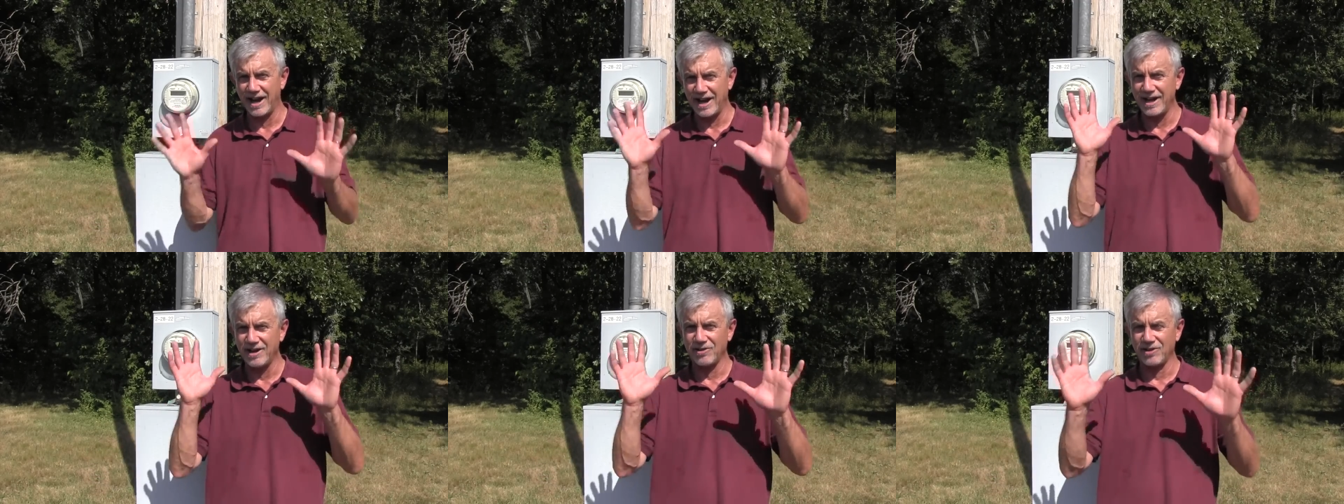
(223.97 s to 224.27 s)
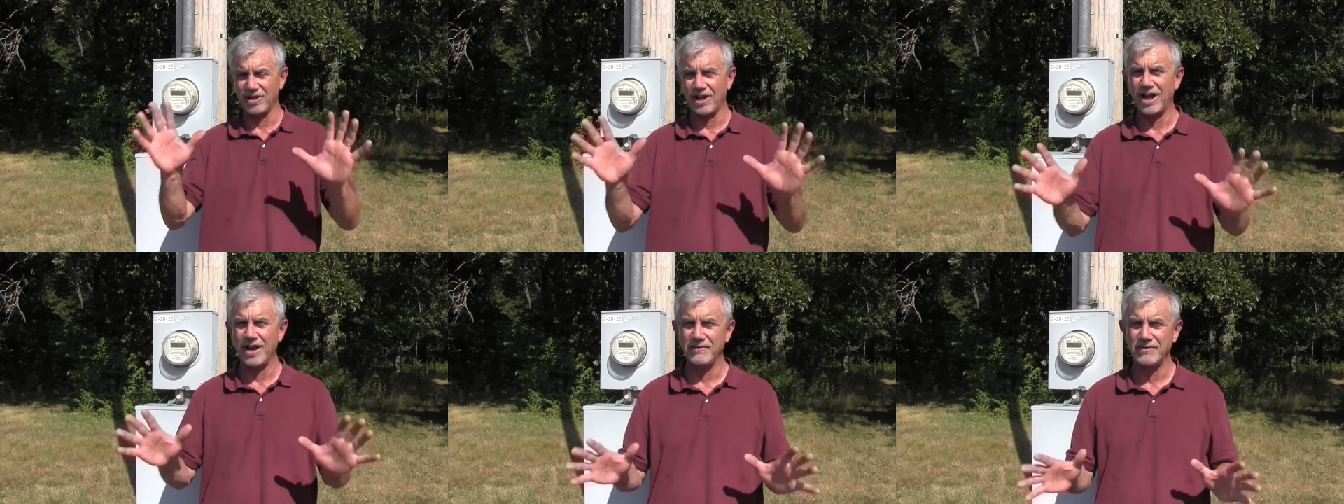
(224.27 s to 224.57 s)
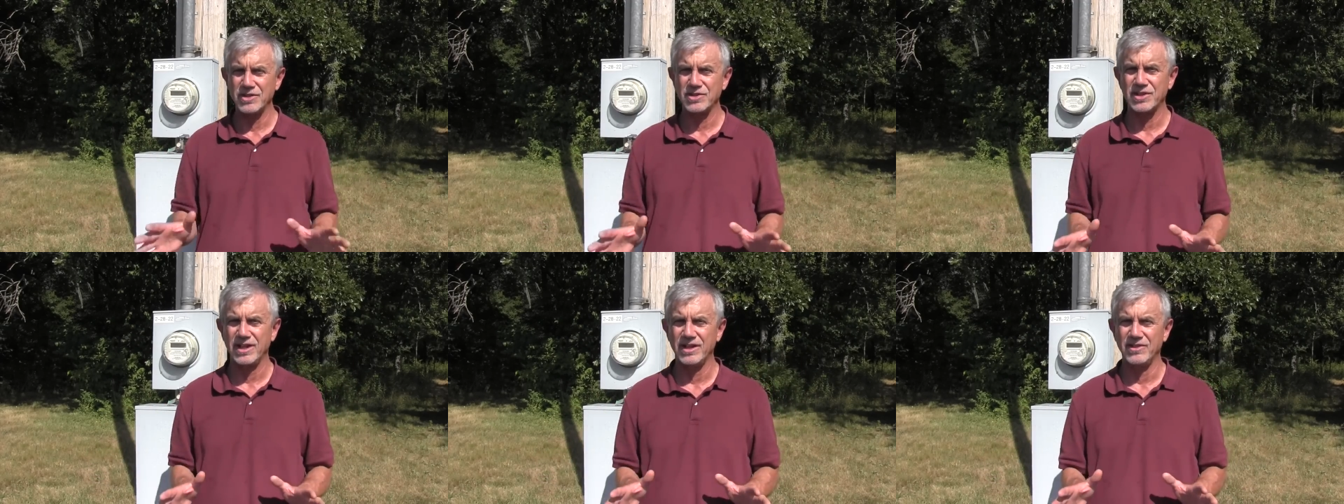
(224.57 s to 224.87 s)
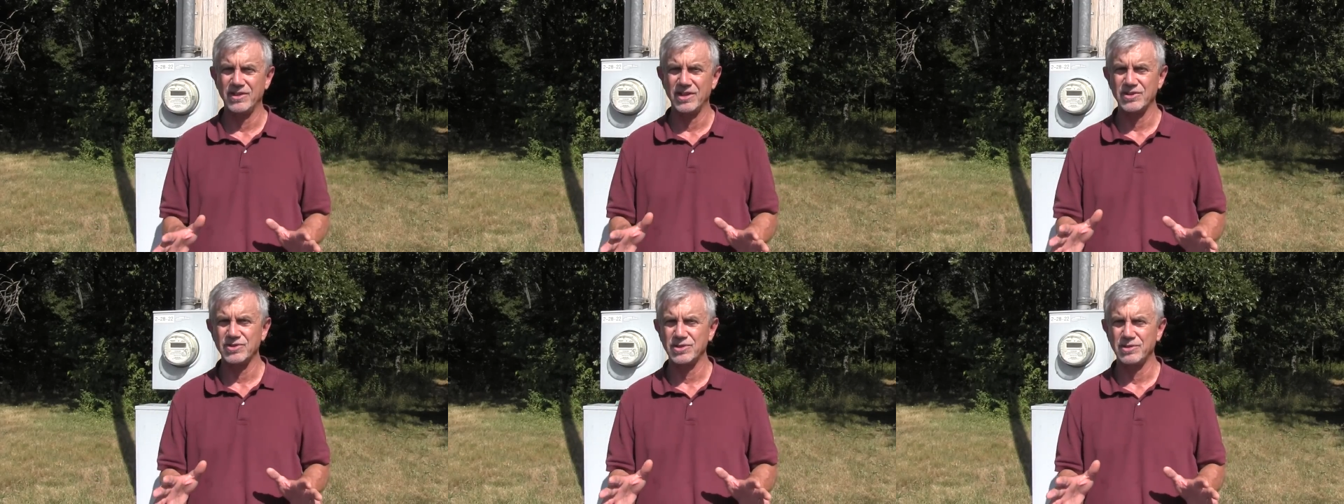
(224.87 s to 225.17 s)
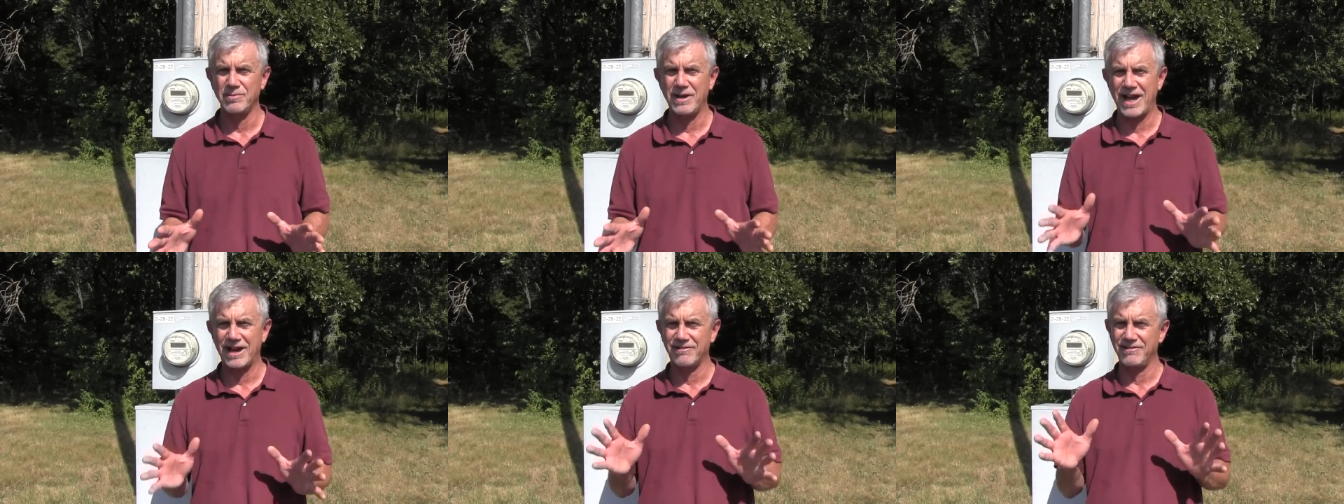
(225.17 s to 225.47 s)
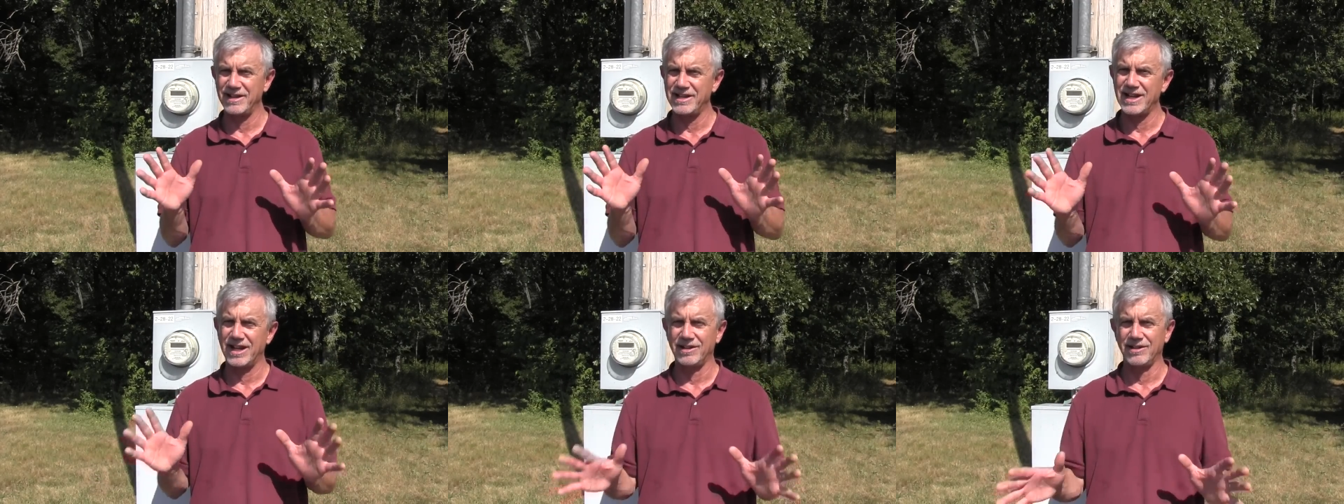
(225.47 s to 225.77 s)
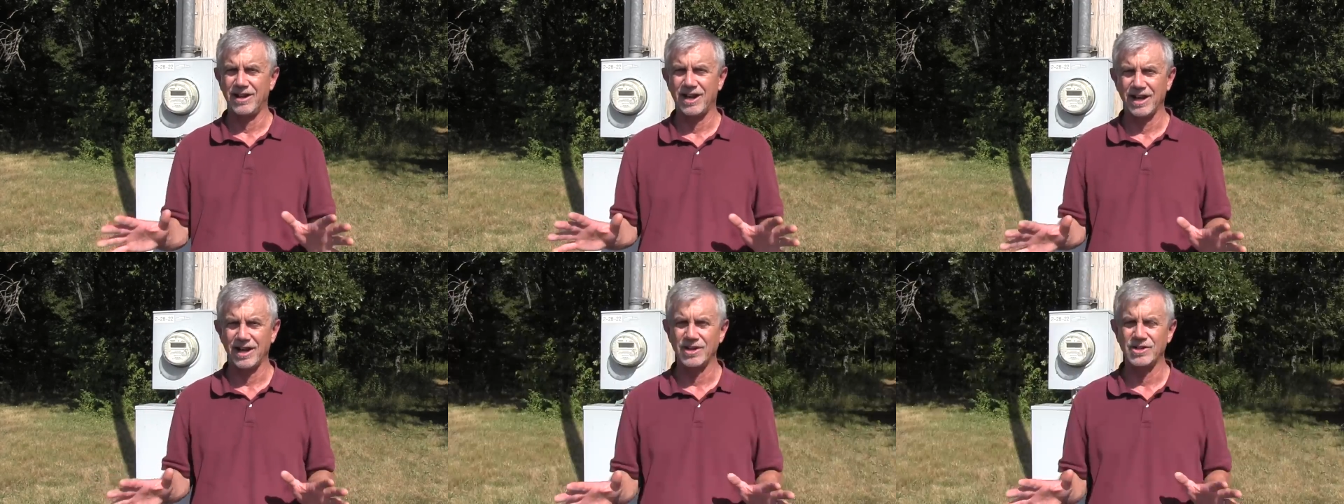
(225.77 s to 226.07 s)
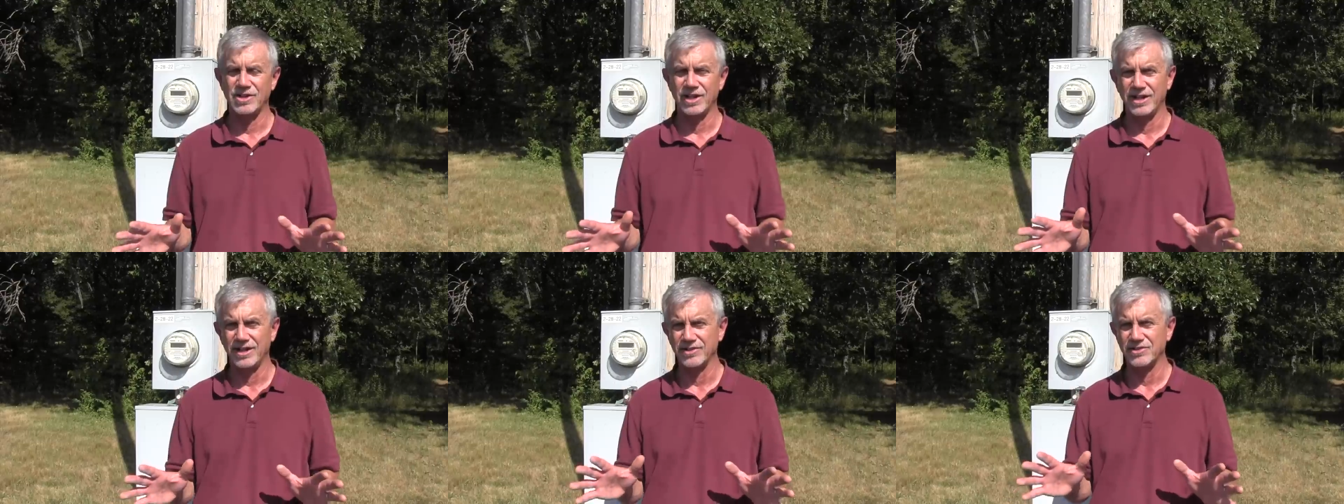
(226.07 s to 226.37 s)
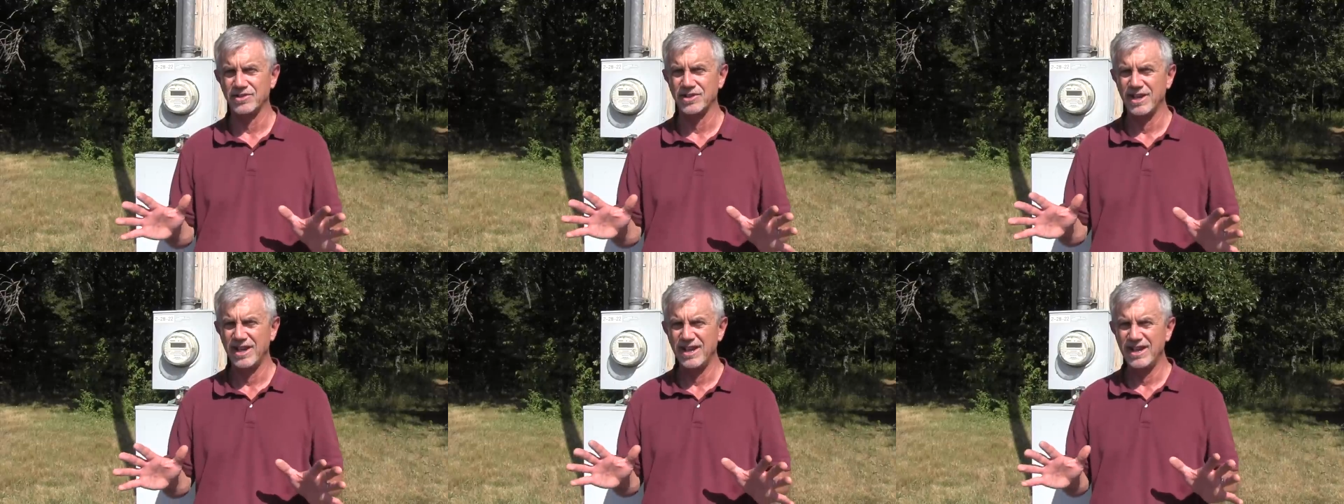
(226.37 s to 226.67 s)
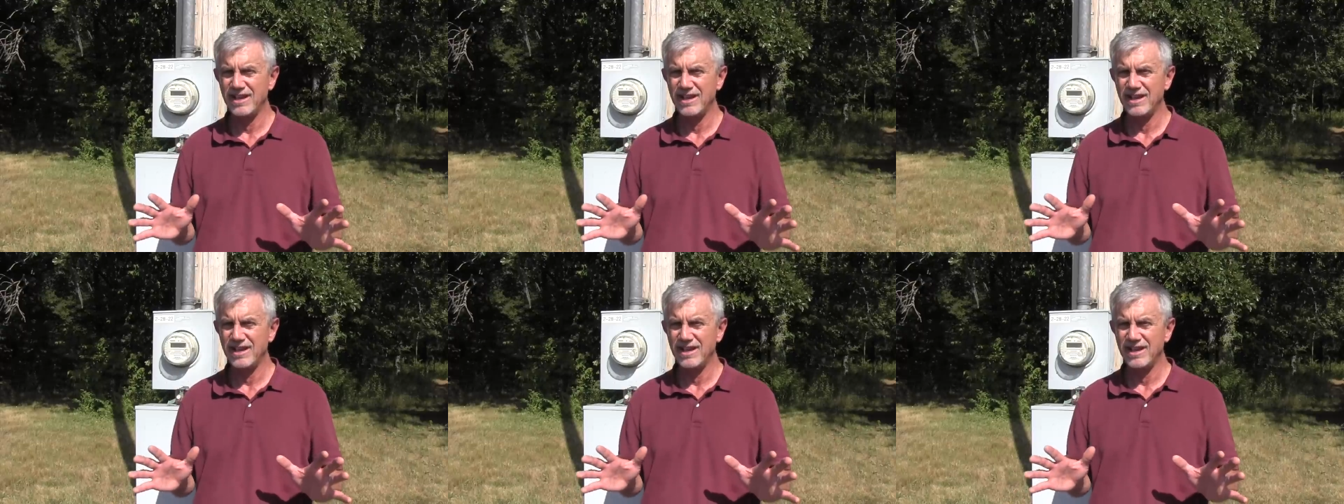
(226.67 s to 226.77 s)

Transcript: I hear a lot of you saying this, the battery technology is